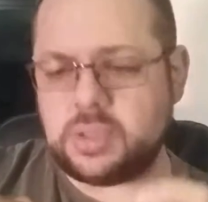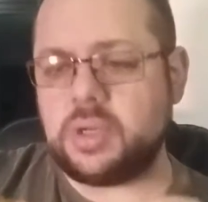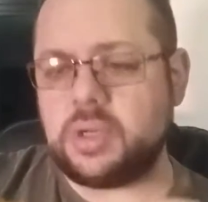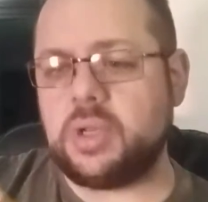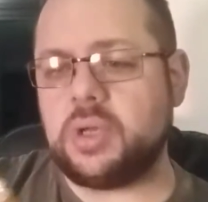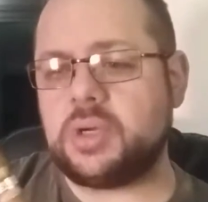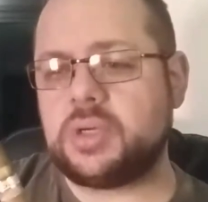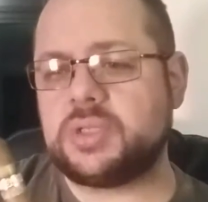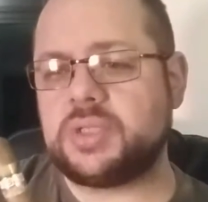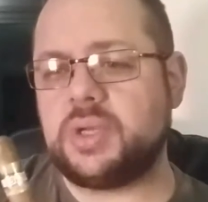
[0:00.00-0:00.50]

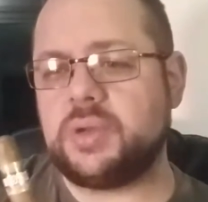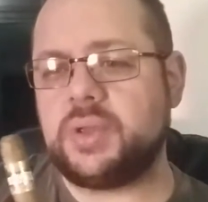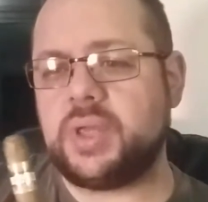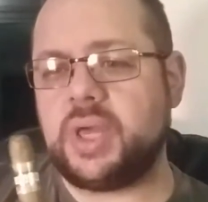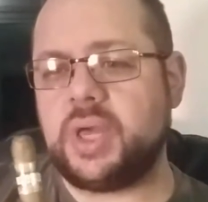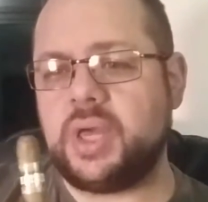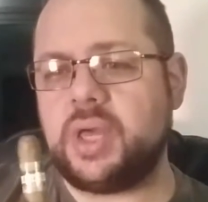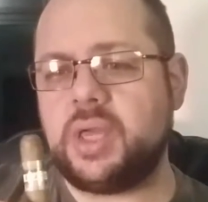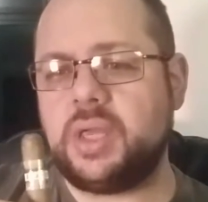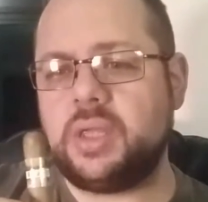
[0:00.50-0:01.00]
looks
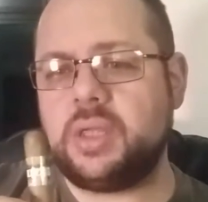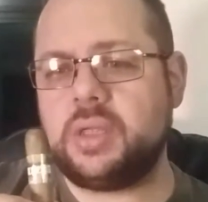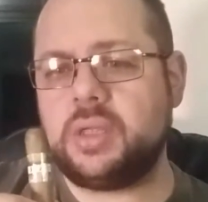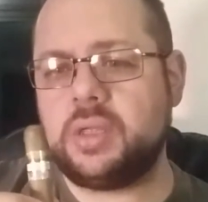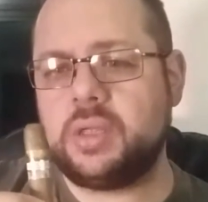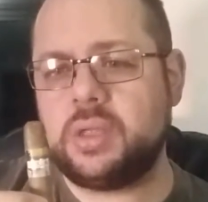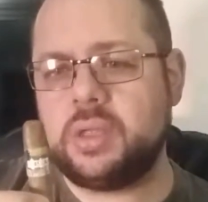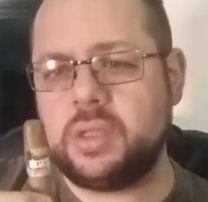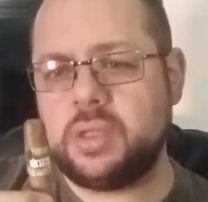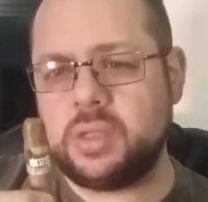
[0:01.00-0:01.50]
okay.
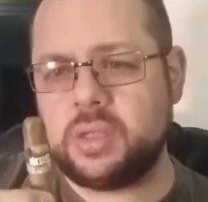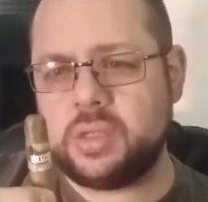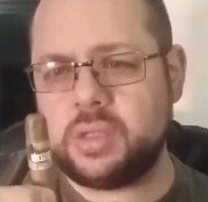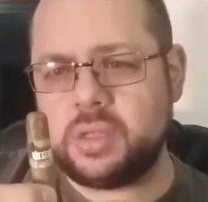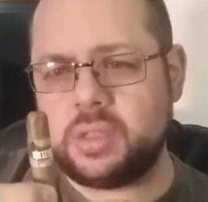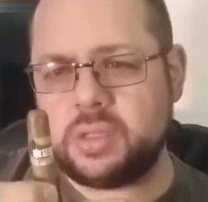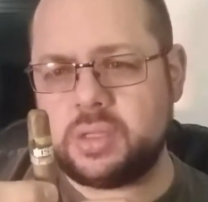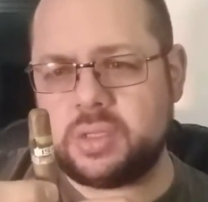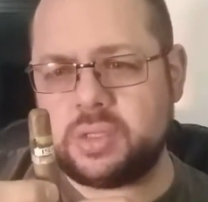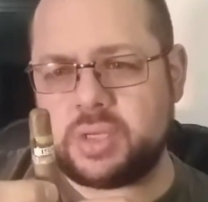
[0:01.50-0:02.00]

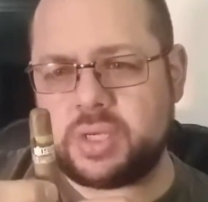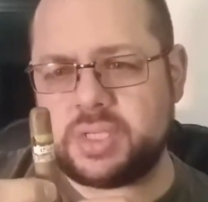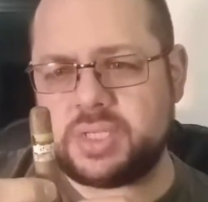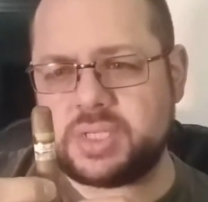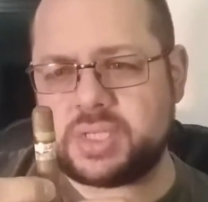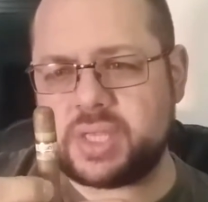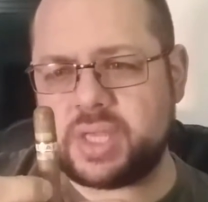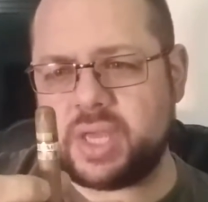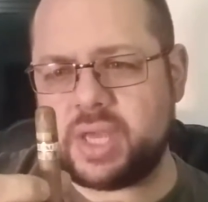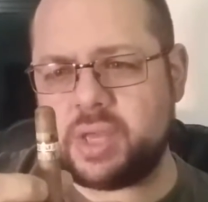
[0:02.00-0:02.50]

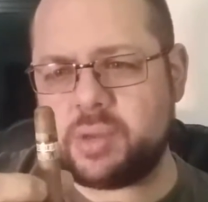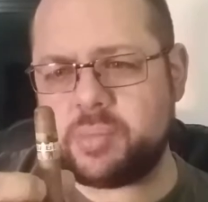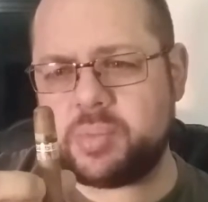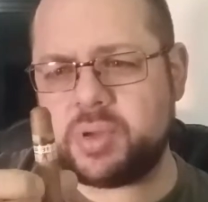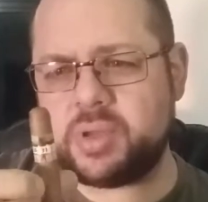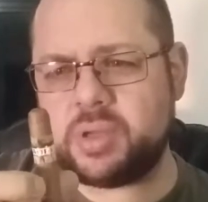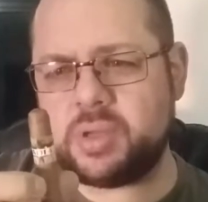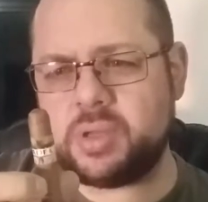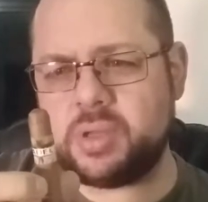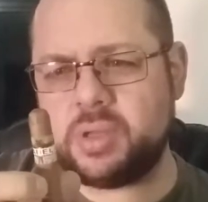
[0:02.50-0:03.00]
Nice cap.
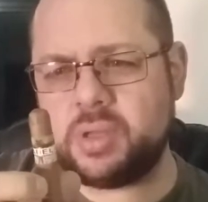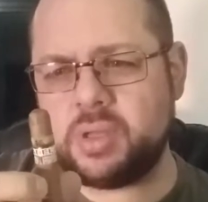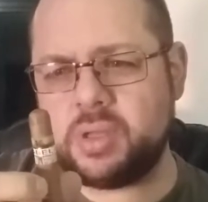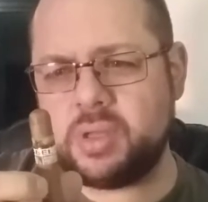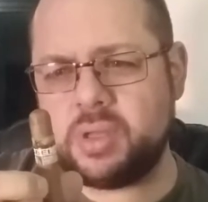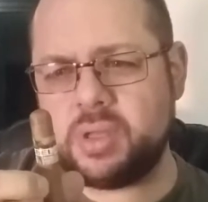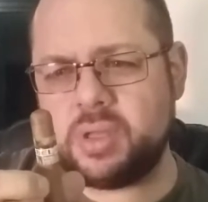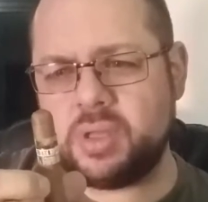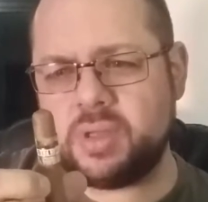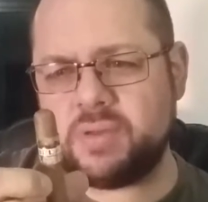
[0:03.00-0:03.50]

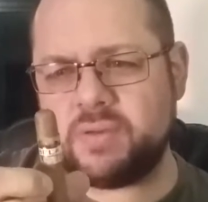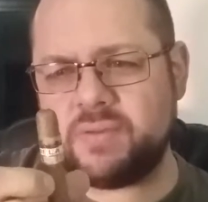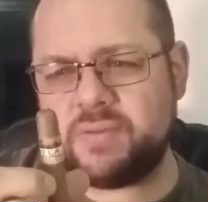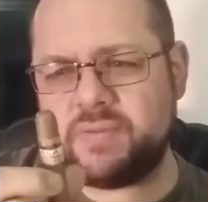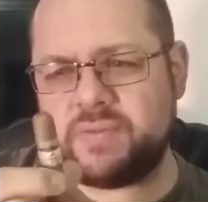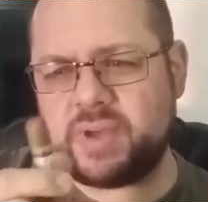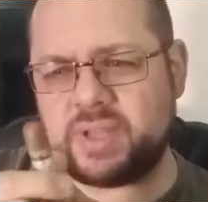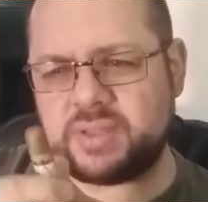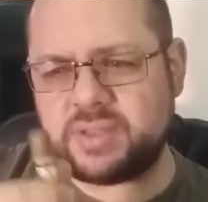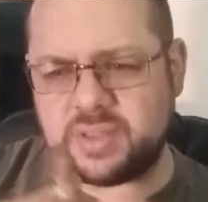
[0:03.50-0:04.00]

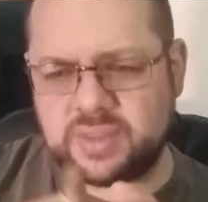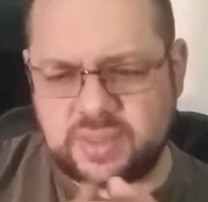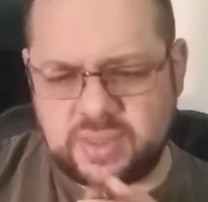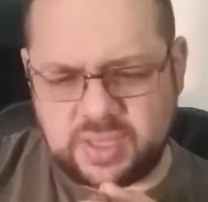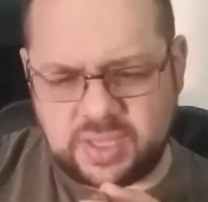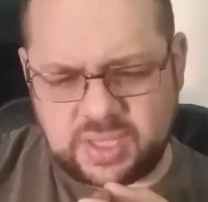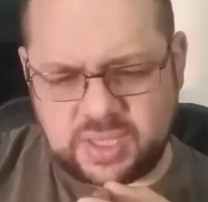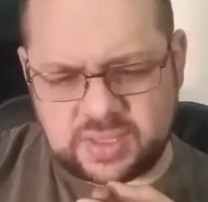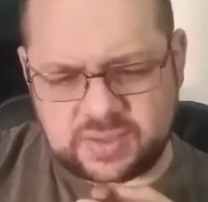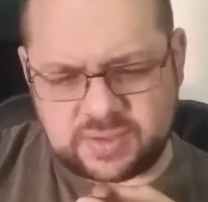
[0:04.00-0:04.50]
In fact, I
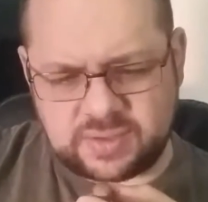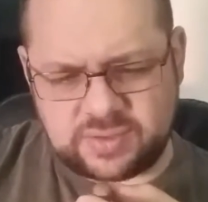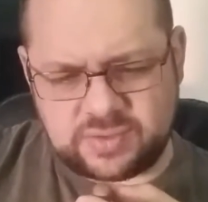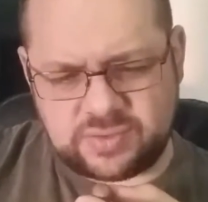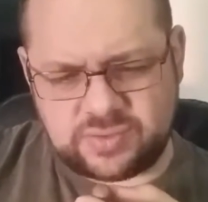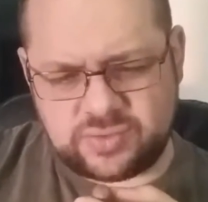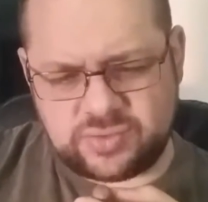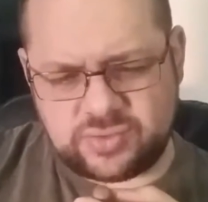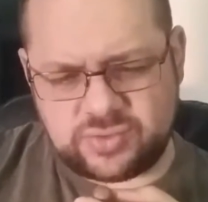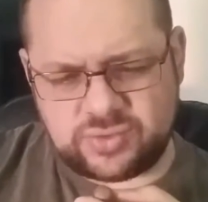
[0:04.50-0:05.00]
think
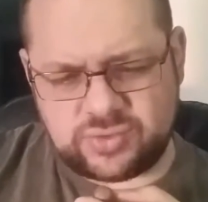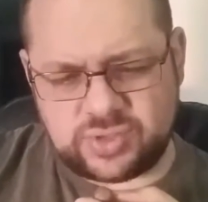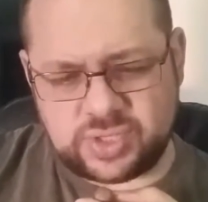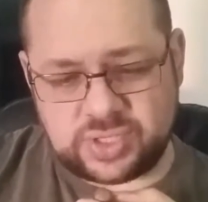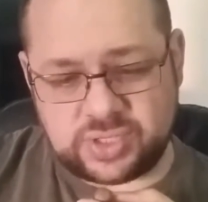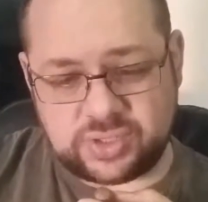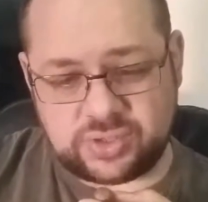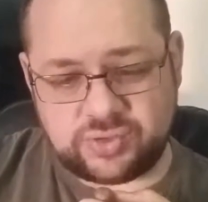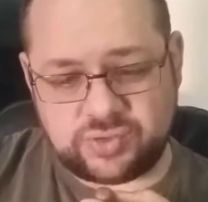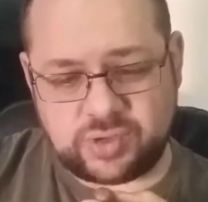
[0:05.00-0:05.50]

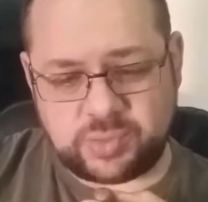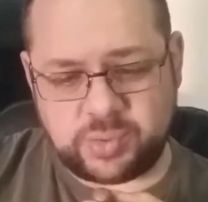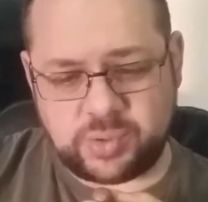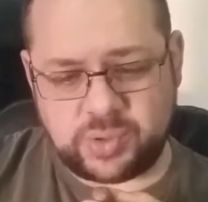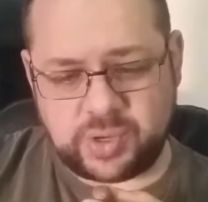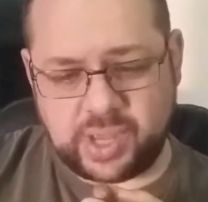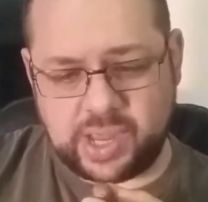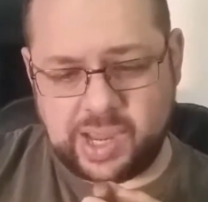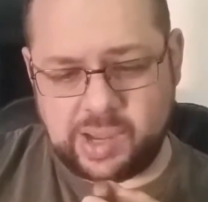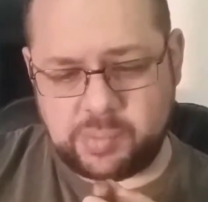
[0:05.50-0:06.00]
it's a
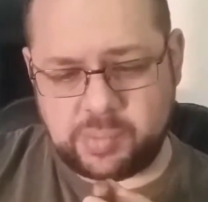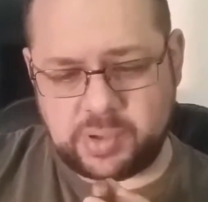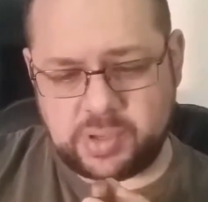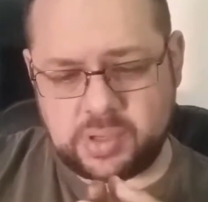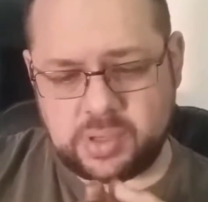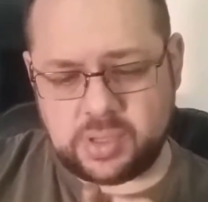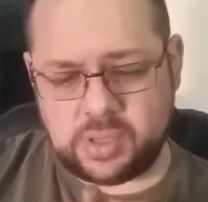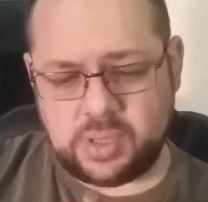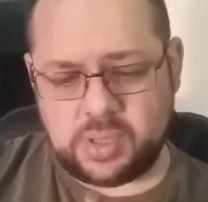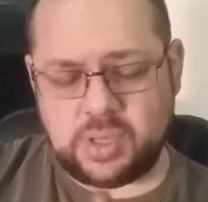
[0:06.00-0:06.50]
triple cap.
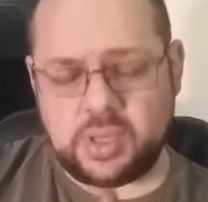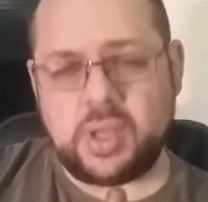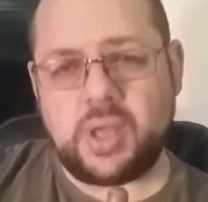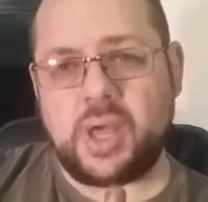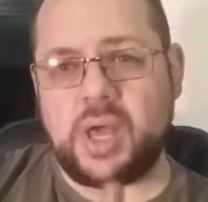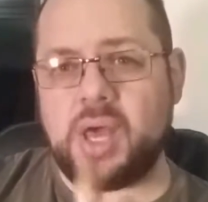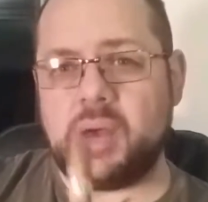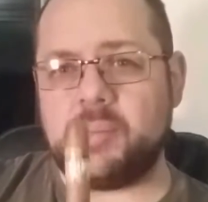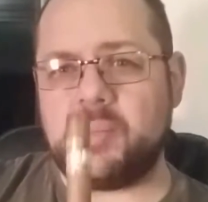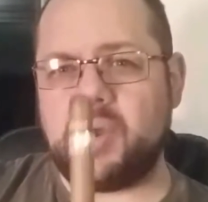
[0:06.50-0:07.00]

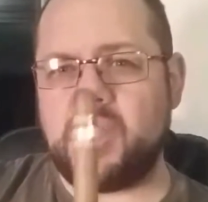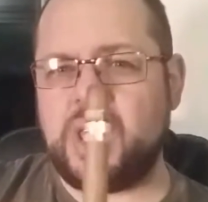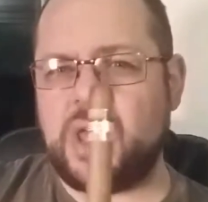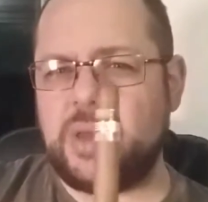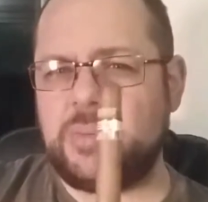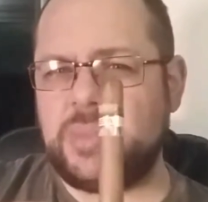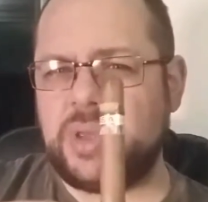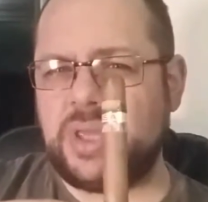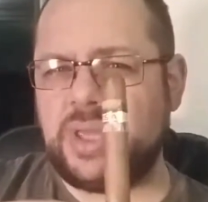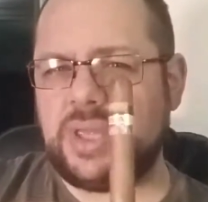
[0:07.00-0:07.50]

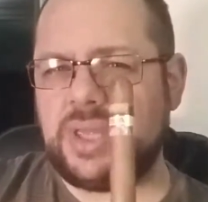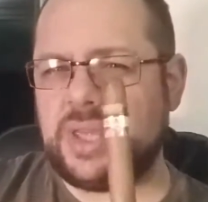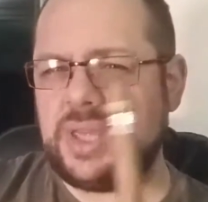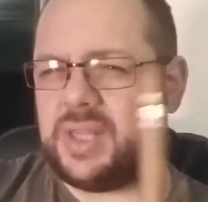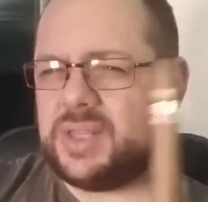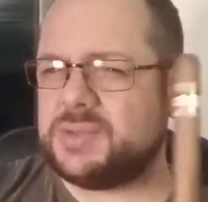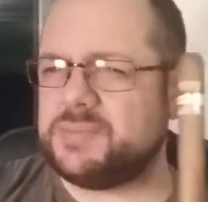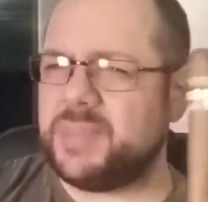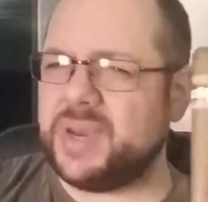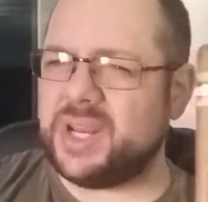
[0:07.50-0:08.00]
Miami.
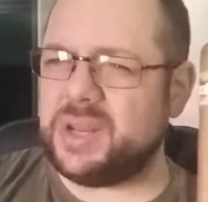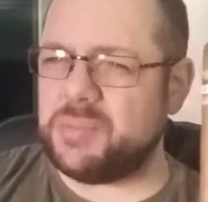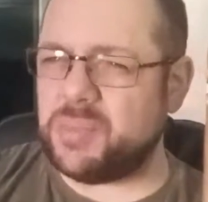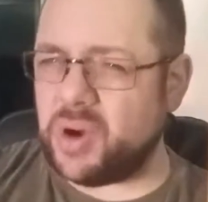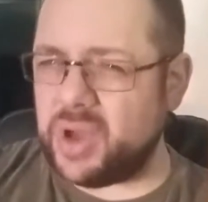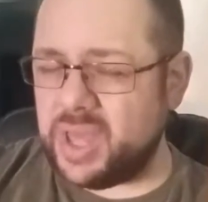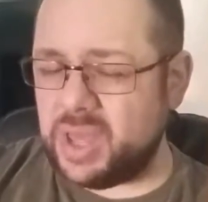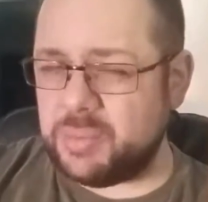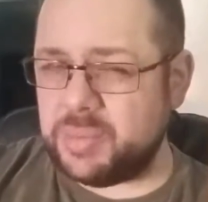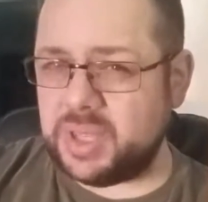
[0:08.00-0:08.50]
It's made in
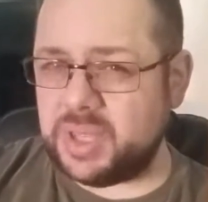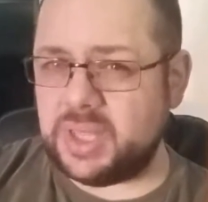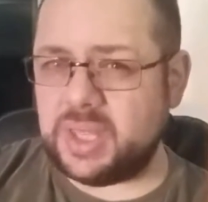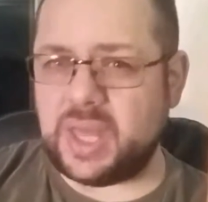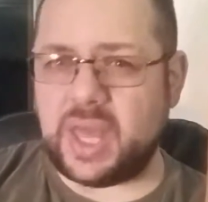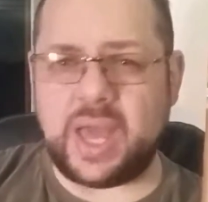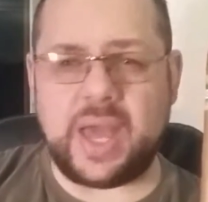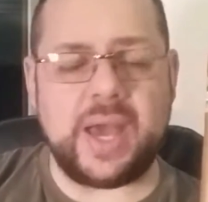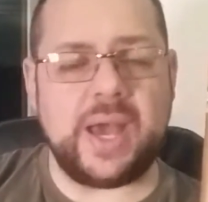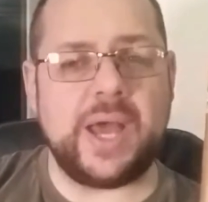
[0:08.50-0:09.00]
Miami.